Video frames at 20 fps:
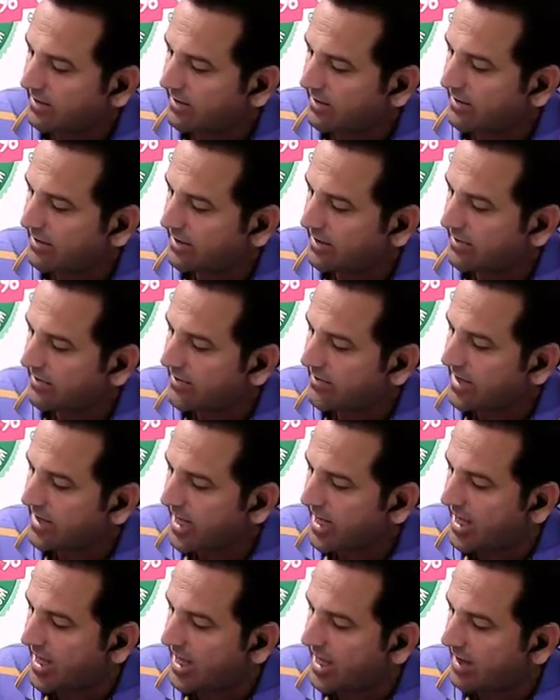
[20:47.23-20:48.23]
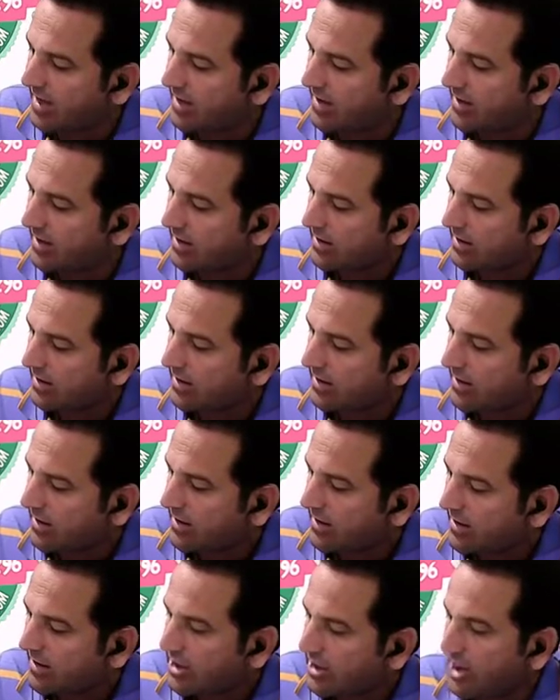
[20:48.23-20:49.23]
is a
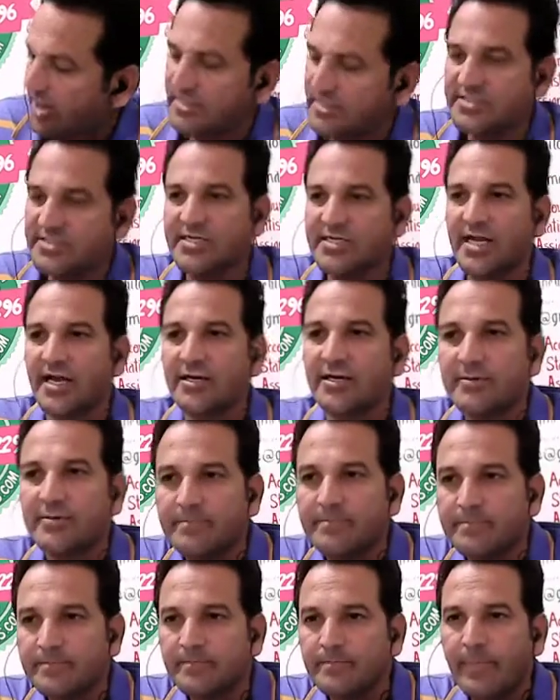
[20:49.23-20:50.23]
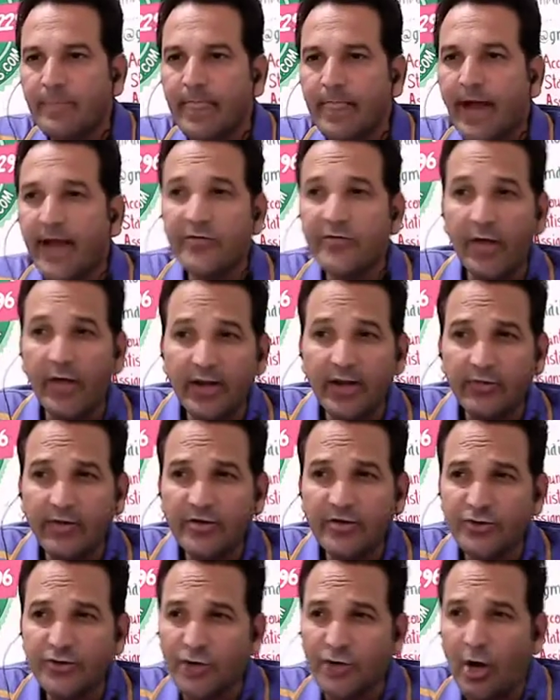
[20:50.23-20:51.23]
constant, and whenever
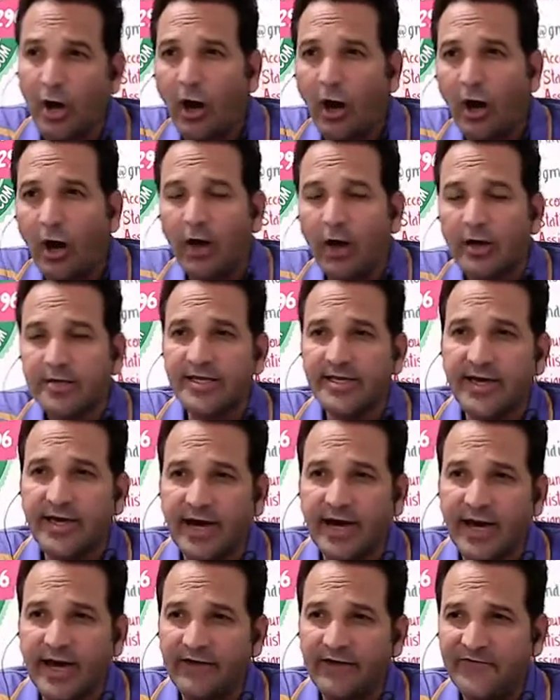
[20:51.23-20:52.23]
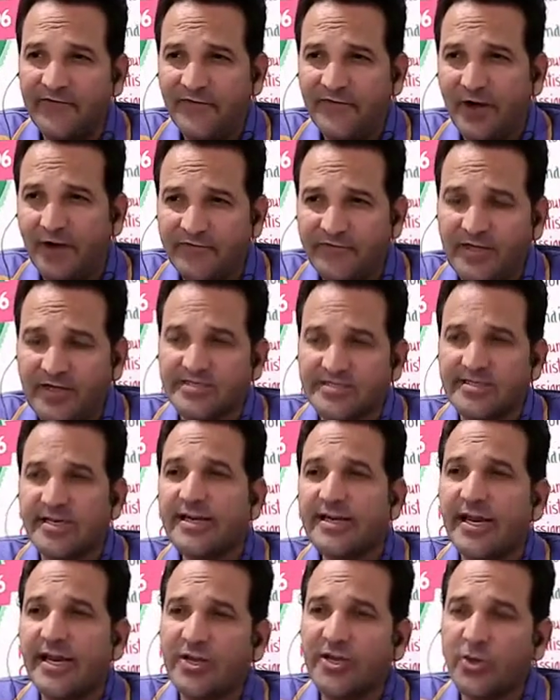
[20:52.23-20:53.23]
you draw the graph of this
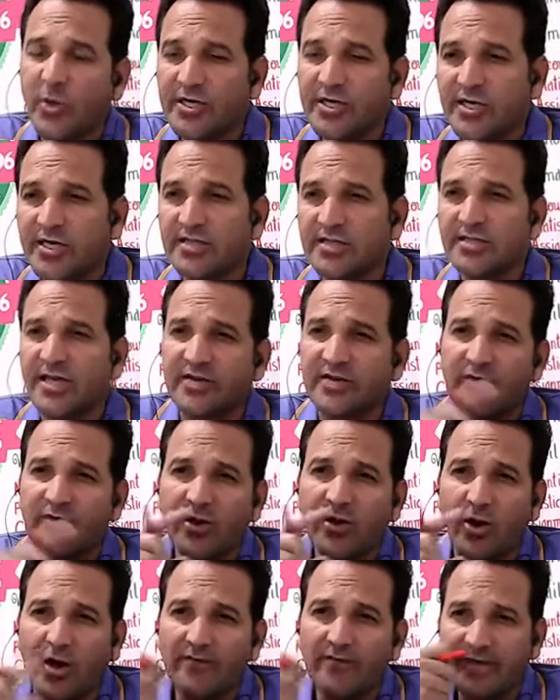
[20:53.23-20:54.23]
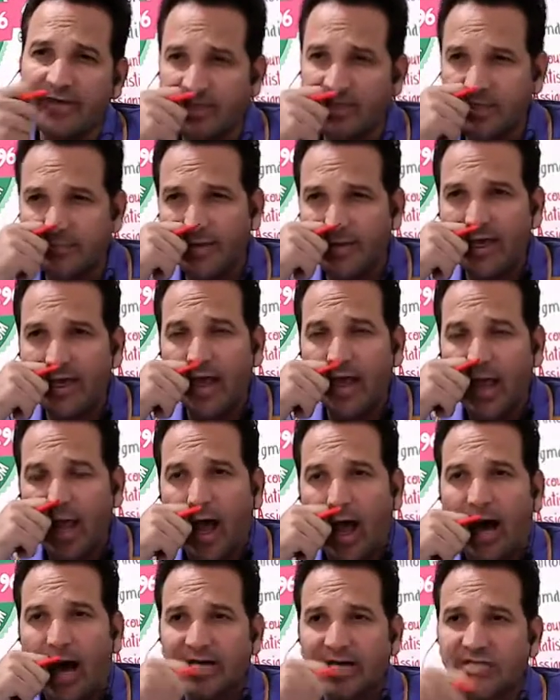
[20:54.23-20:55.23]
linear equation, that will always be
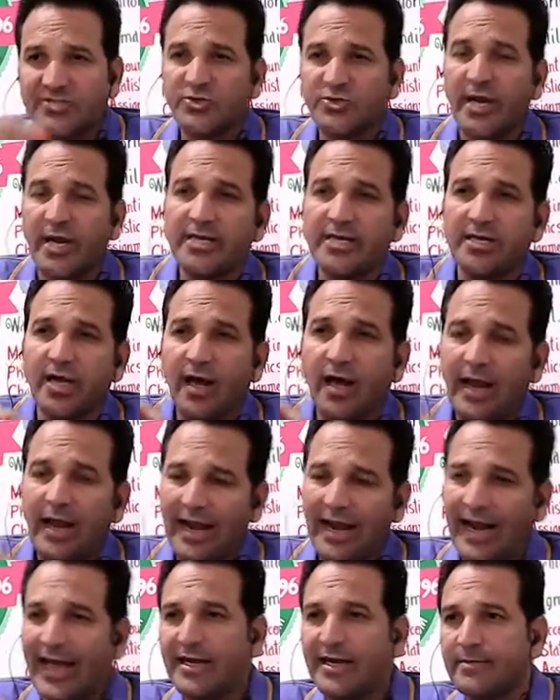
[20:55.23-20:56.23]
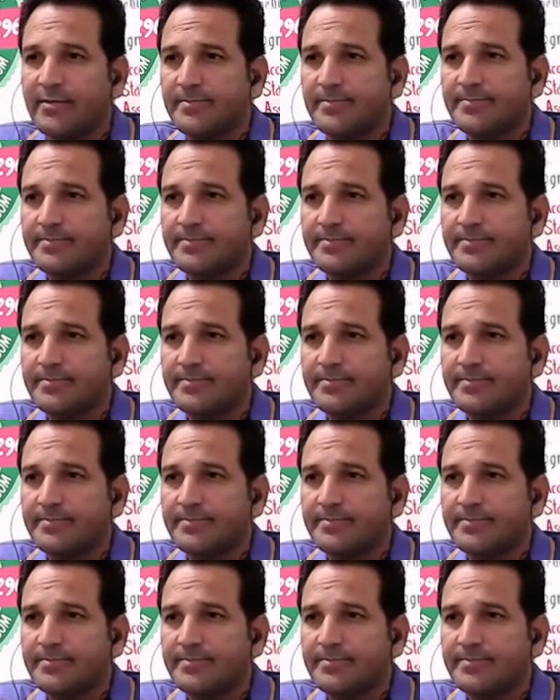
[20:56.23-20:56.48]
a straight line.